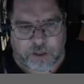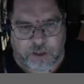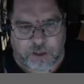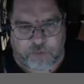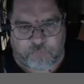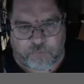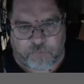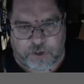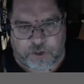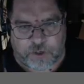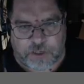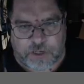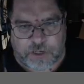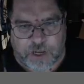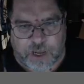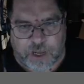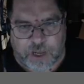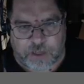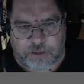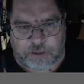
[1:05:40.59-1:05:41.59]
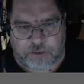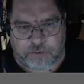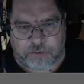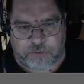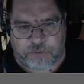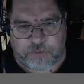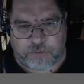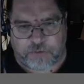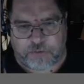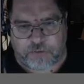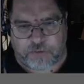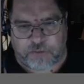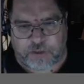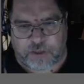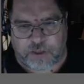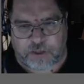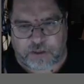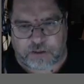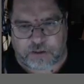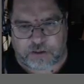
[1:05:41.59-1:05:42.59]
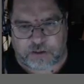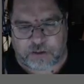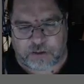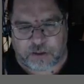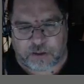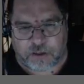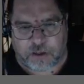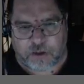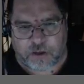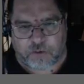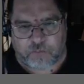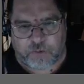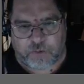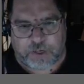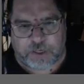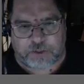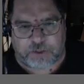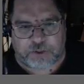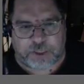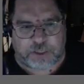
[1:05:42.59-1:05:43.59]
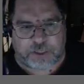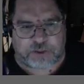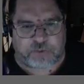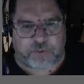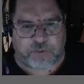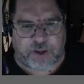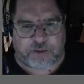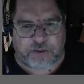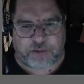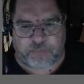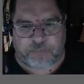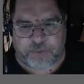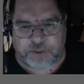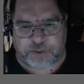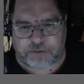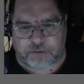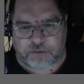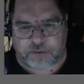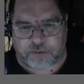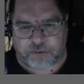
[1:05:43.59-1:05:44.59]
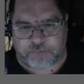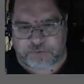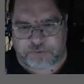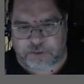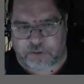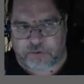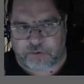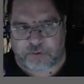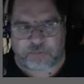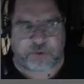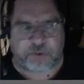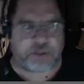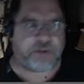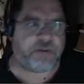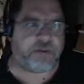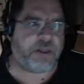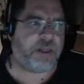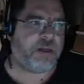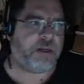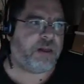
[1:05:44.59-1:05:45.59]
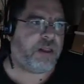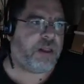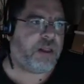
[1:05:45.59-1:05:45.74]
If we're not, then we can check do we have the pistol. If so, then we can do that.